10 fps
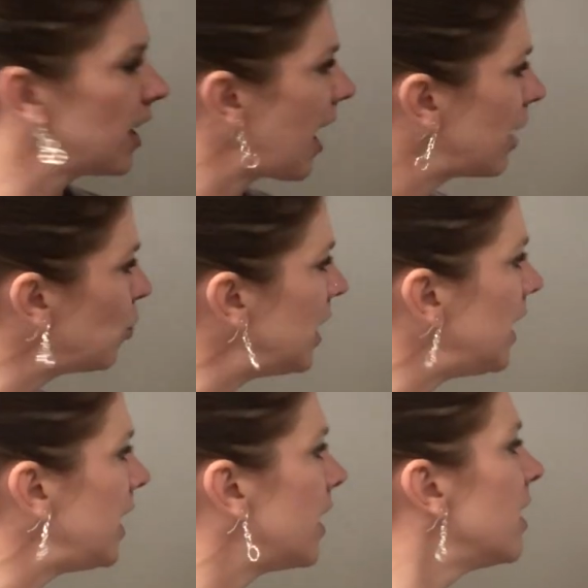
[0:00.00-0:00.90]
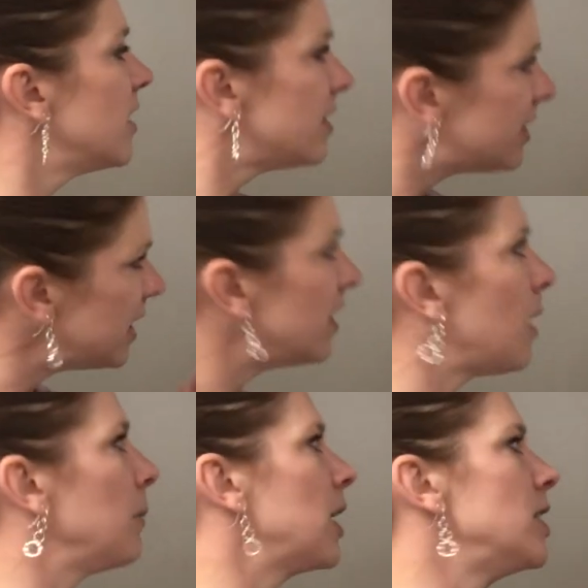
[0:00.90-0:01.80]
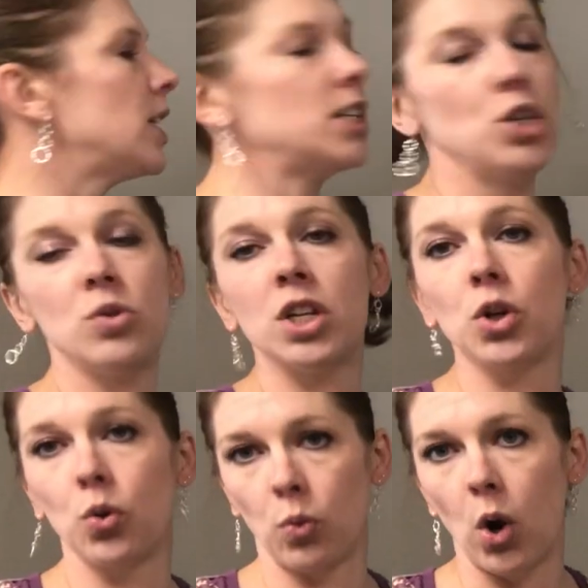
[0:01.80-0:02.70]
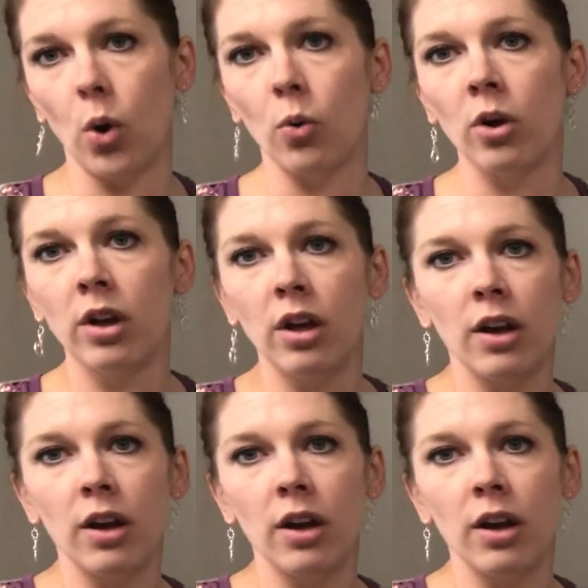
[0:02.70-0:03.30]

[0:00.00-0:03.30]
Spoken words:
Can we see them continue to grow